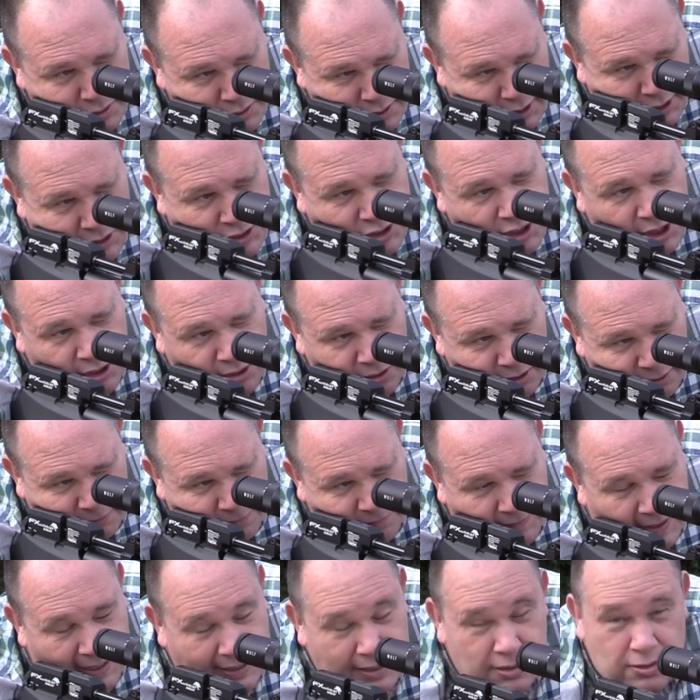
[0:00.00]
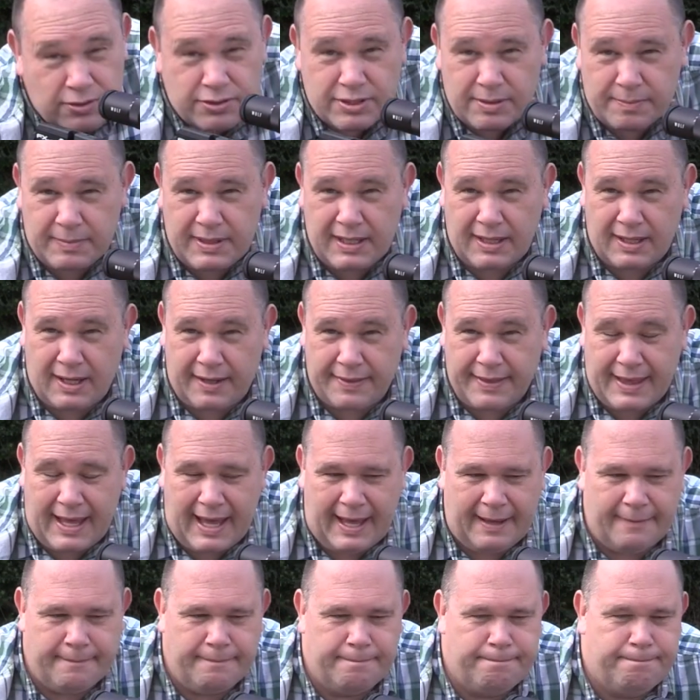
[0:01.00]
a tunnel effect or something like
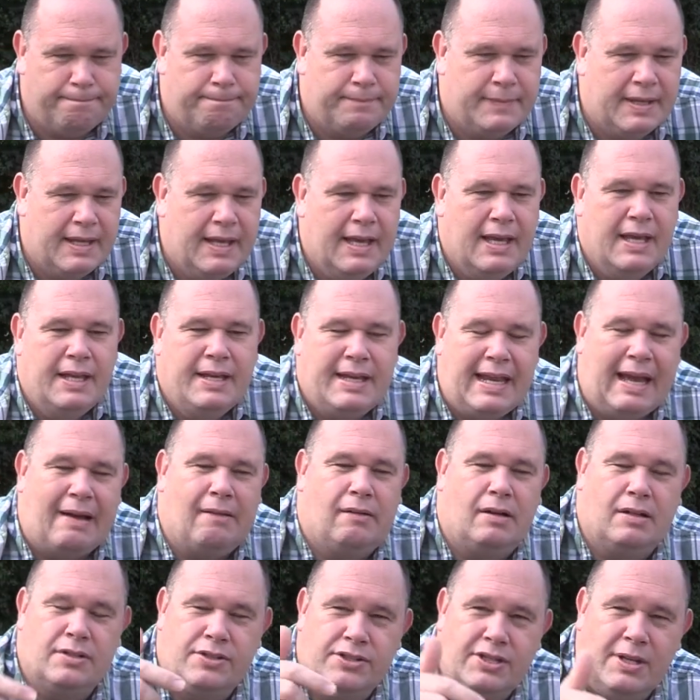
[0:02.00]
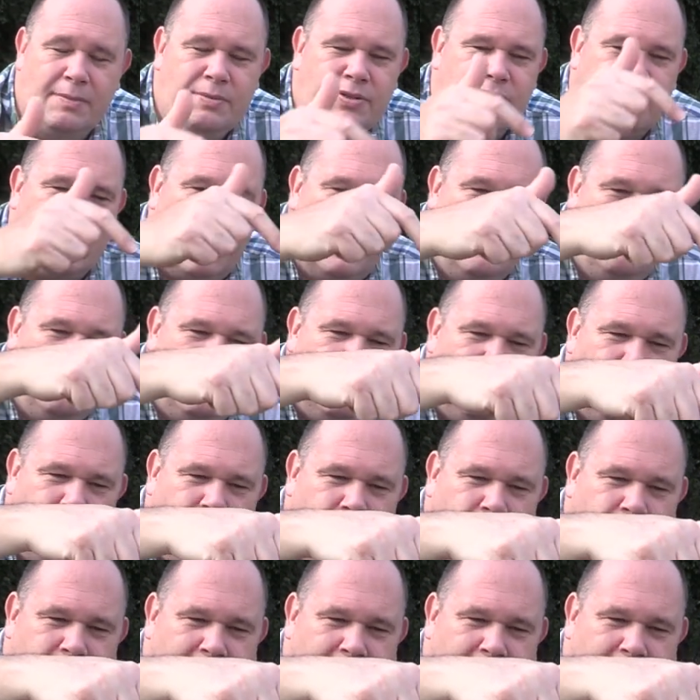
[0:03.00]
that. Now, on some scopes, you